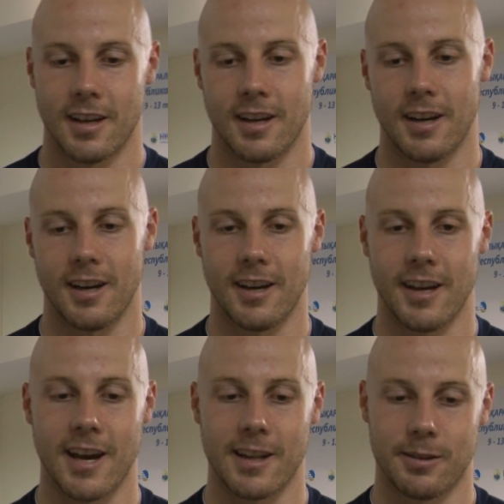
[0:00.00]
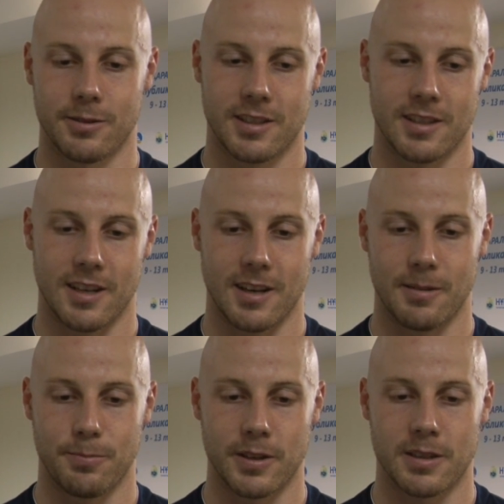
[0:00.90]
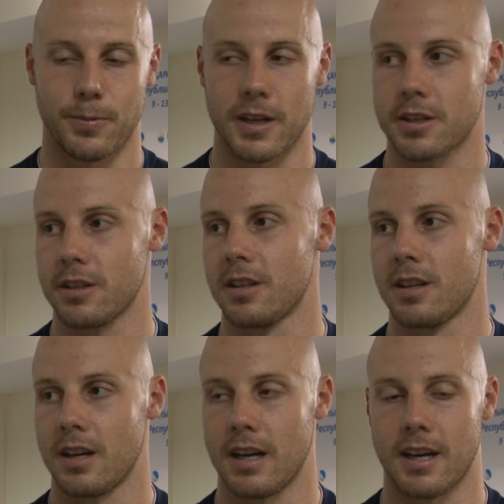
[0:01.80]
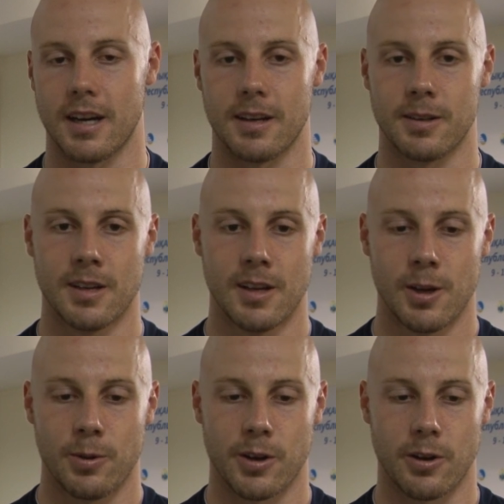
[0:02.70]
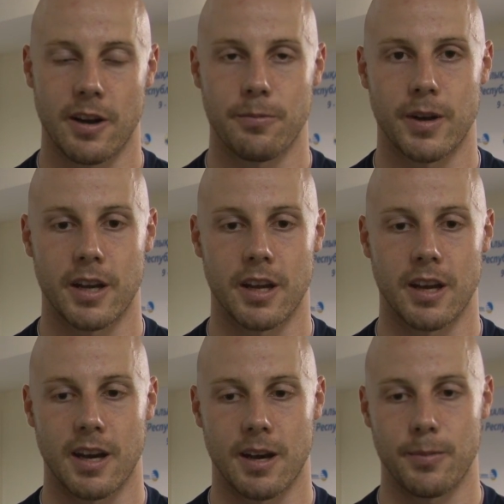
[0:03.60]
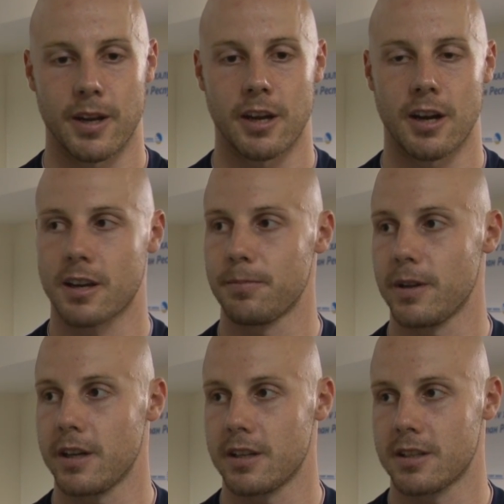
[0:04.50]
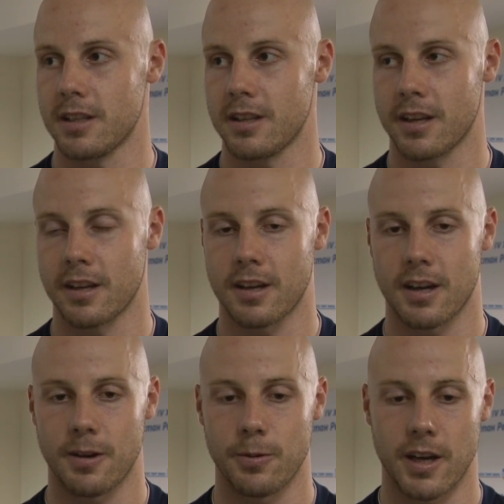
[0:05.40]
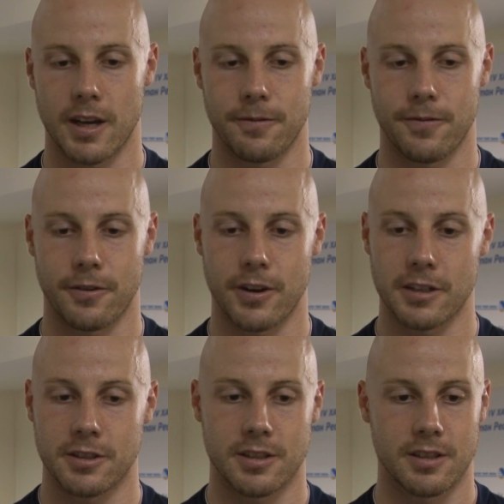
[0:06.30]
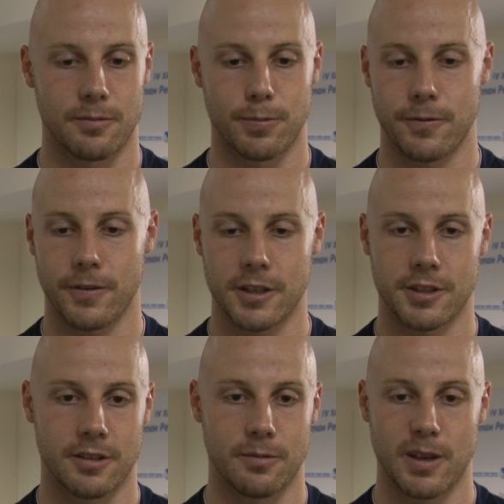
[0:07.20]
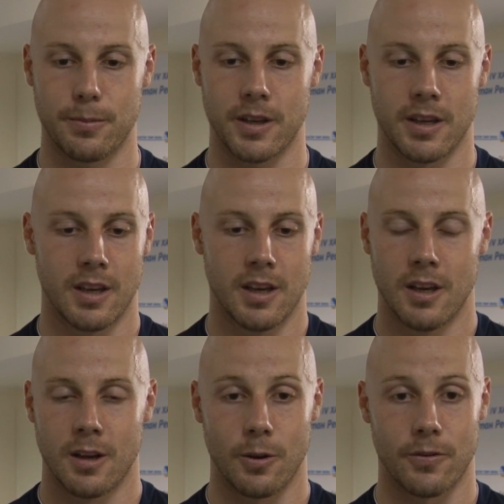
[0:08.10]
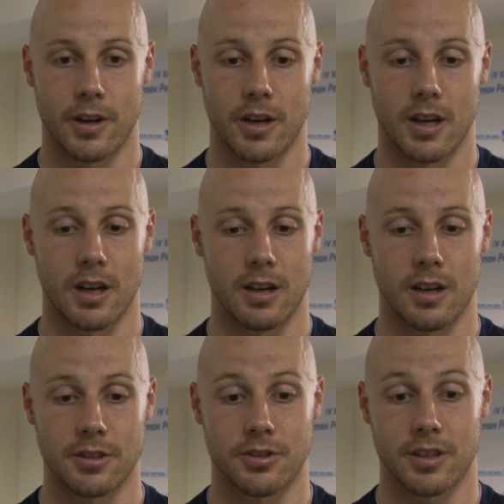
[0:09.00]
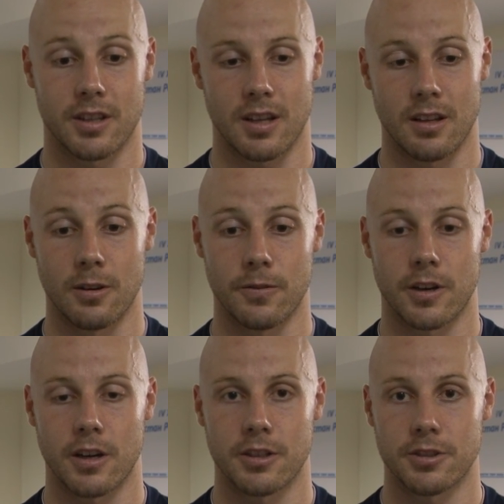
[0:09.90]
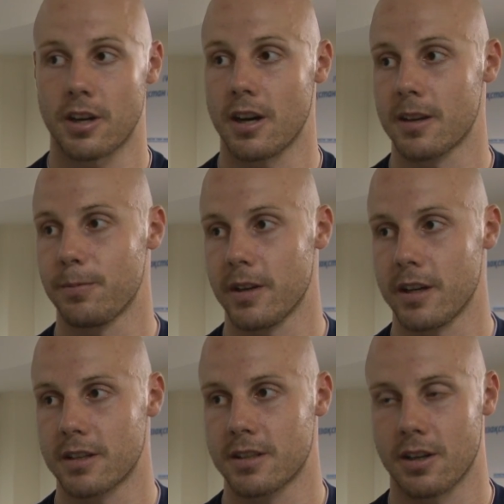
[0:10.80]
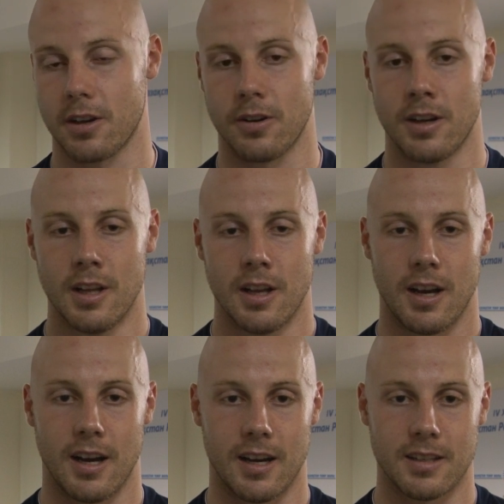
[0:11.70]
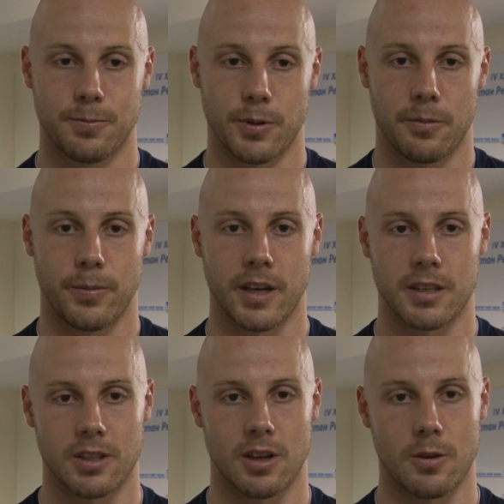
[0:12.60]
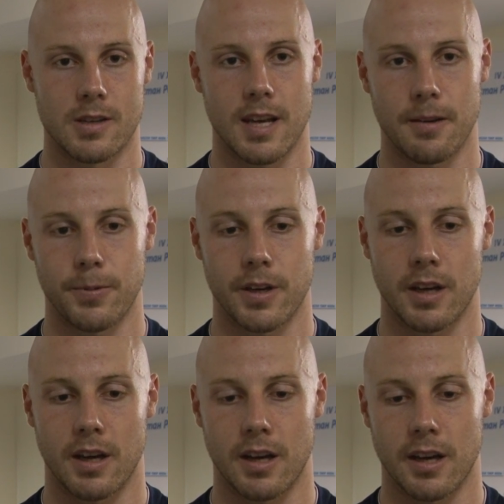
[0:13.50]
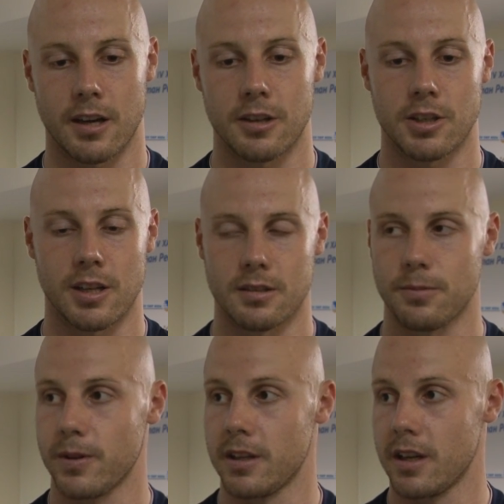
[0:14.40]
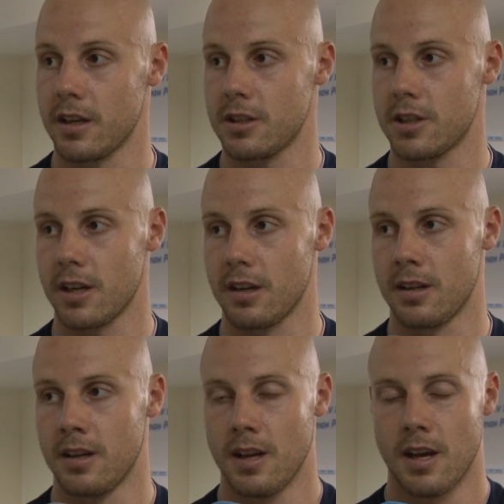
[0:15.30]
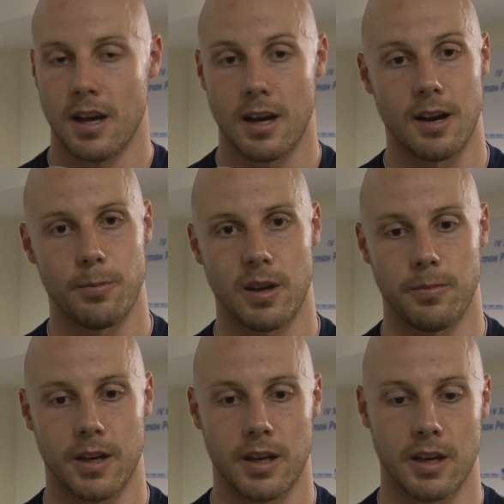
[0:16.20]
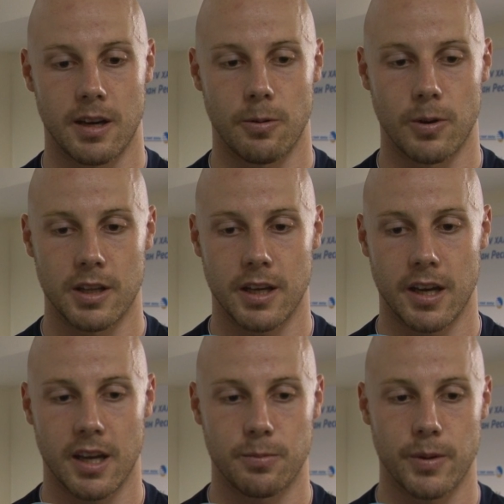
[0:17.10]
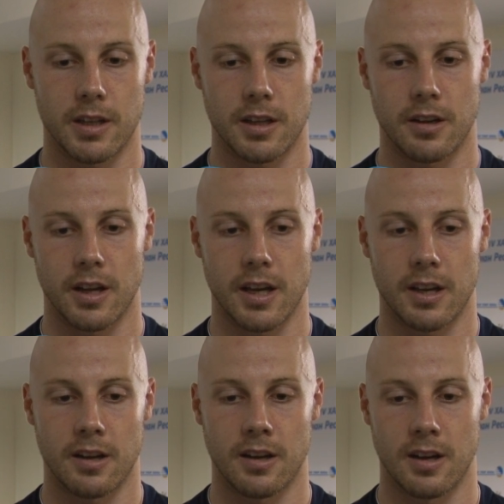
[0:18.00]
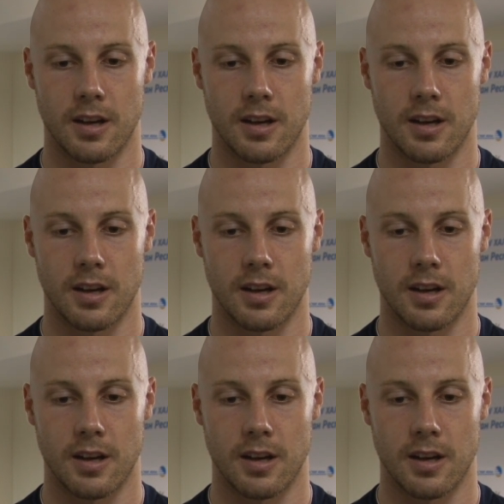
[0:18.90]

That was pretty special. We don't have many hockey players. I think we have a registered professional, maybe a little over 100 hockey players. So it's pretty big. So I was happy I got a chance to play in the NHL. Maybe one day I get back there again.